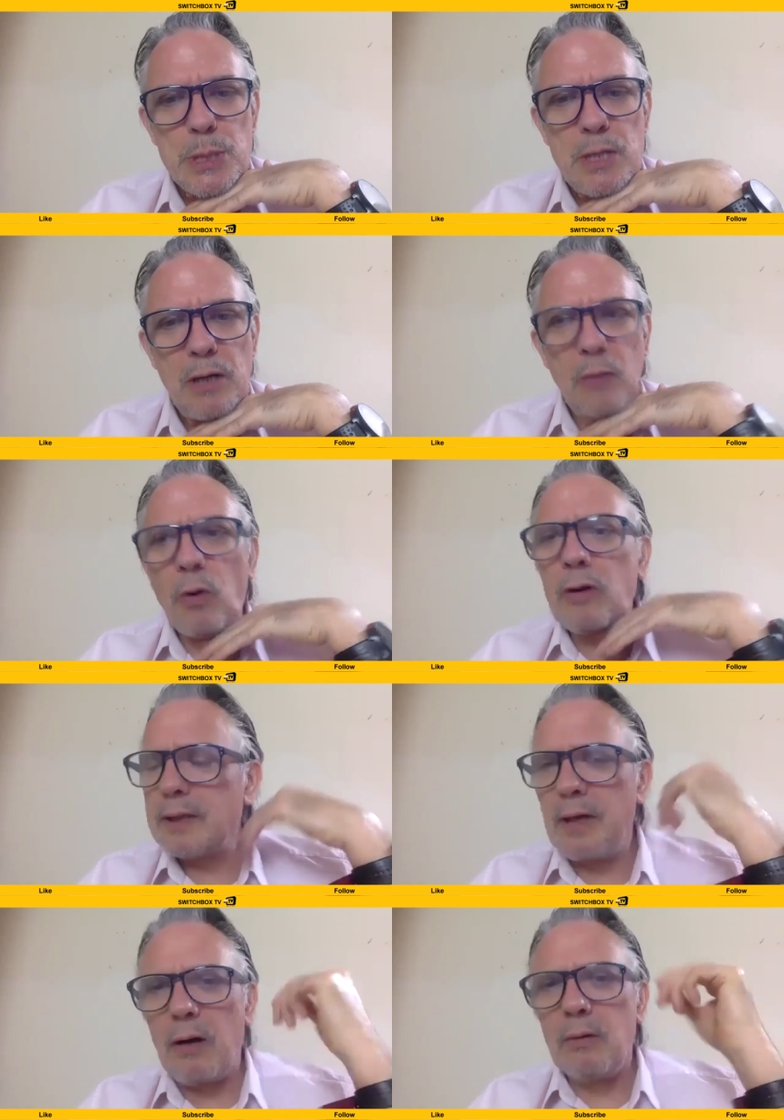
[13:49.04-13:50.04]
one of
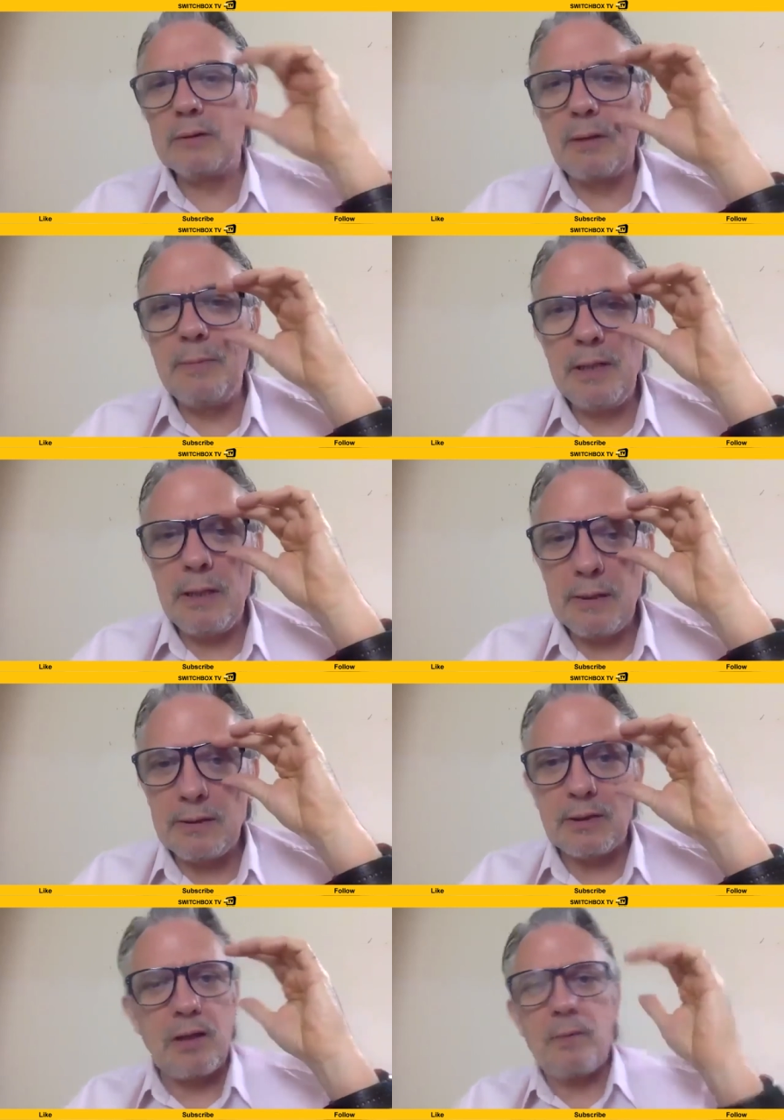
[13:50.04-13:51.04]
the old comedians
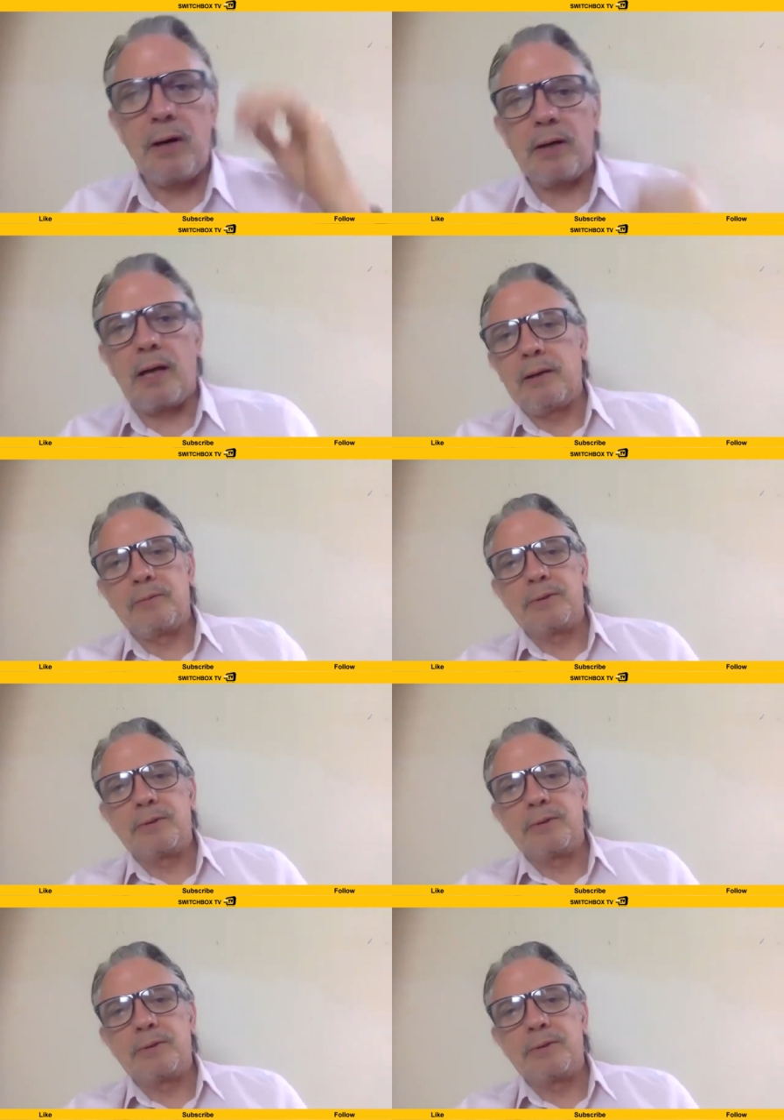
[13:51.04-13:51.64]
to come on, and he was